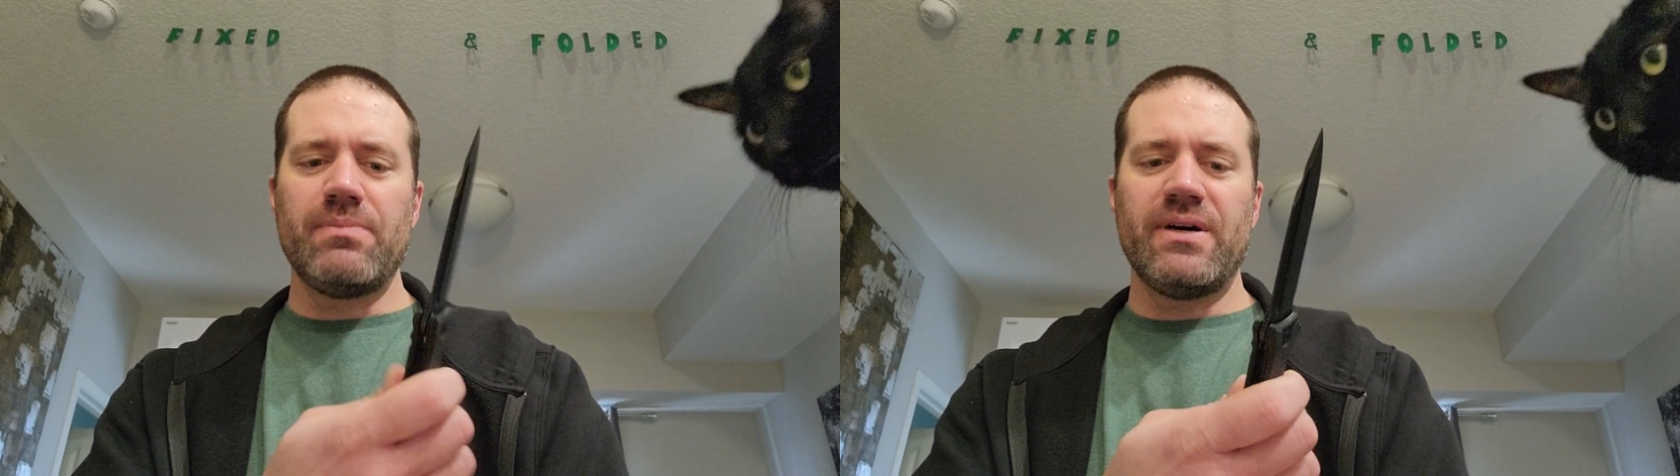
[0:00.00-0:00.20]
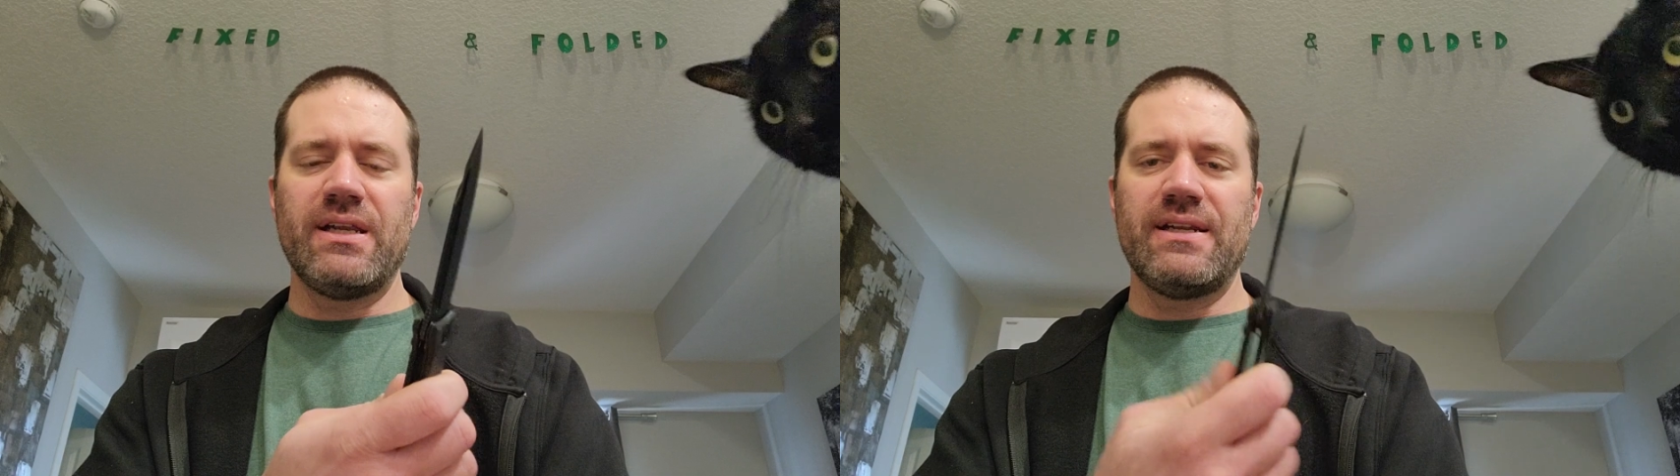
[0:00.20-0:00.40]

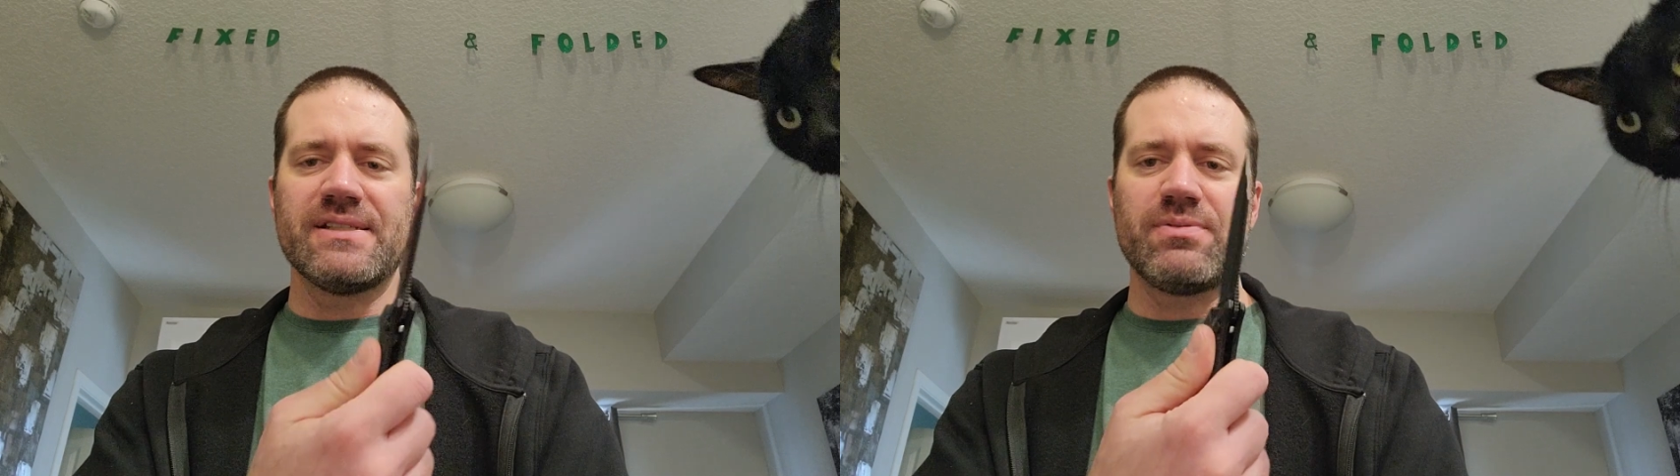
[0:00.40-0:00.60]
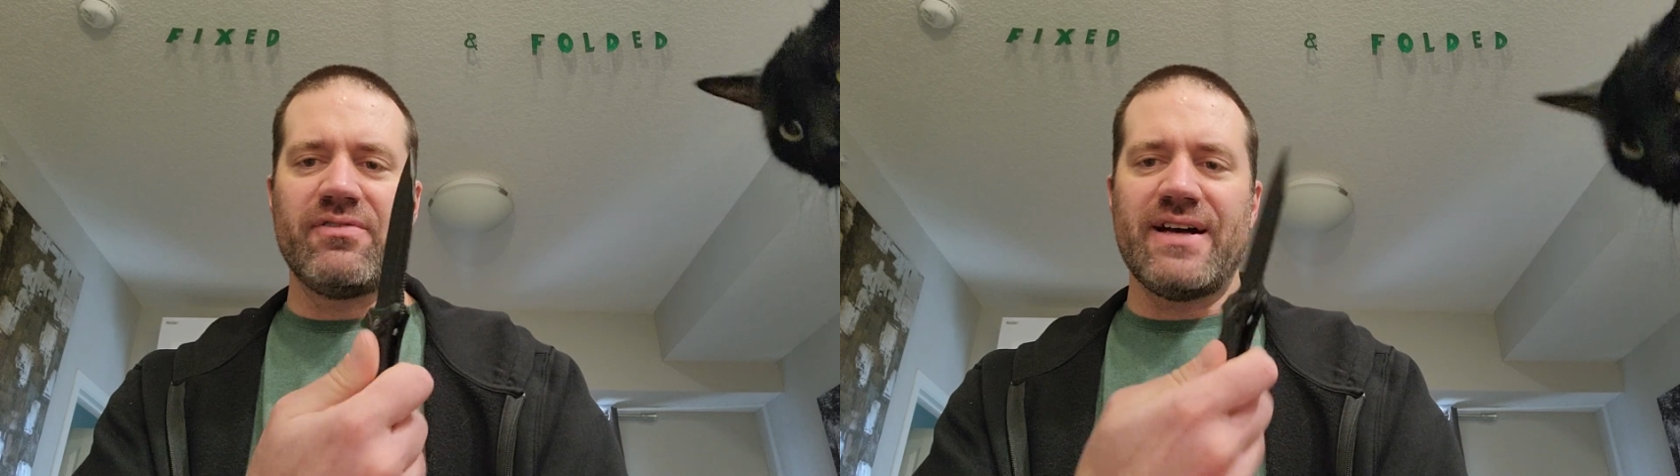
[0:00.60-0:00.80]
but it
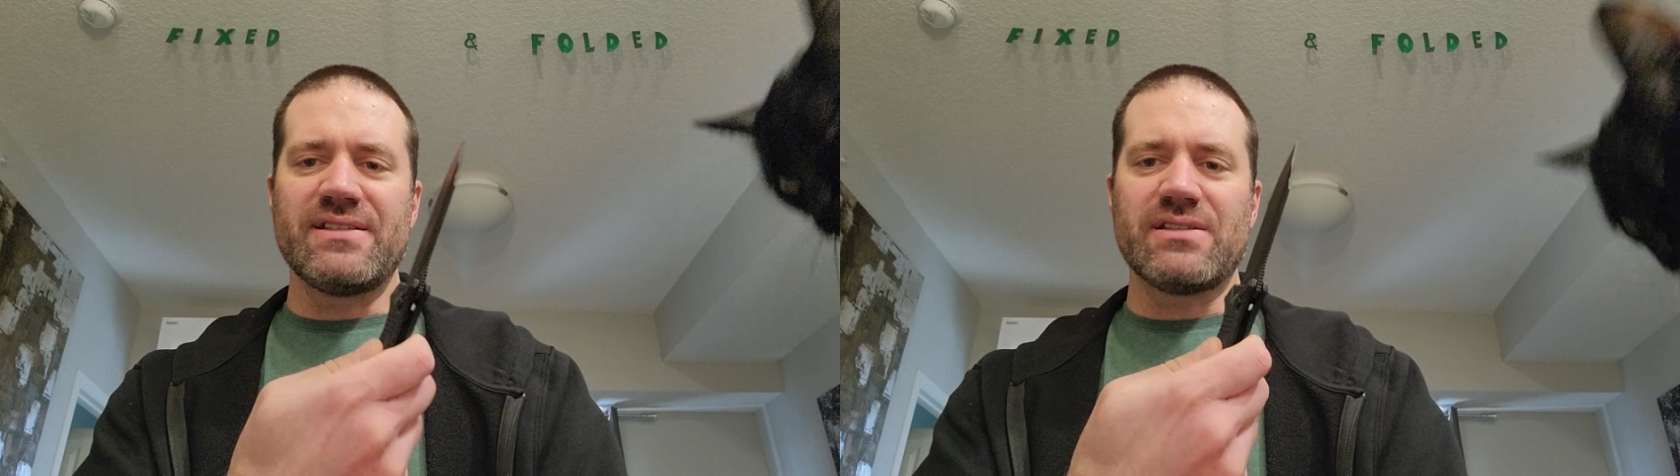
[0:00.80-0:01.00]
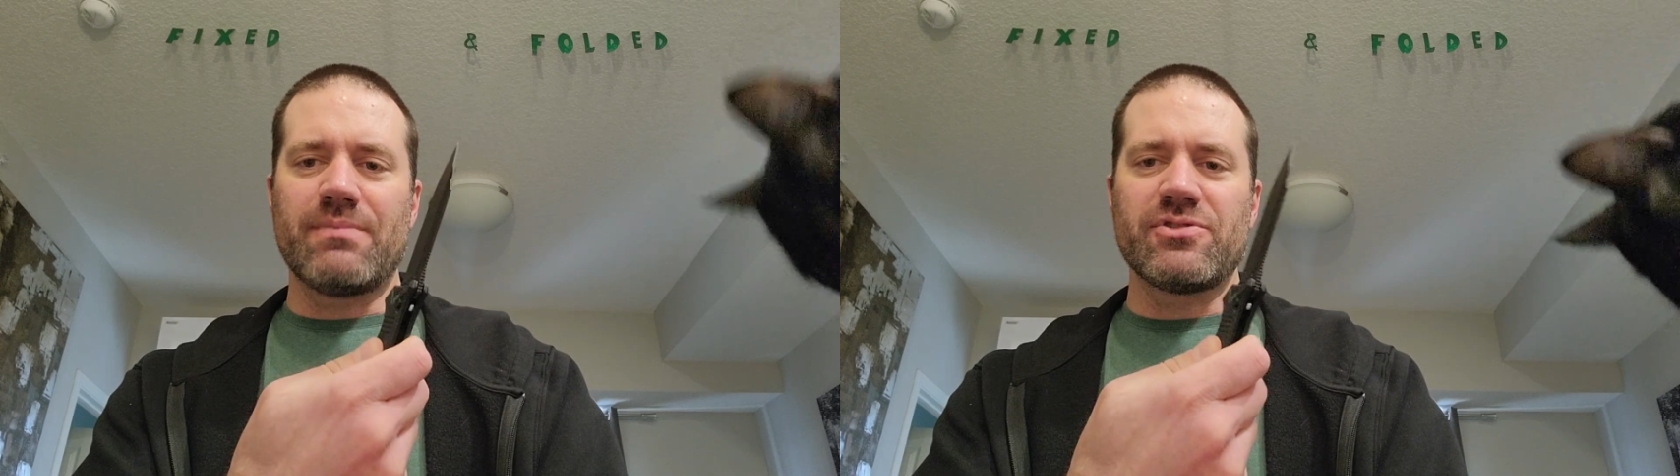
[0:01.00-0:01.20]
does provide some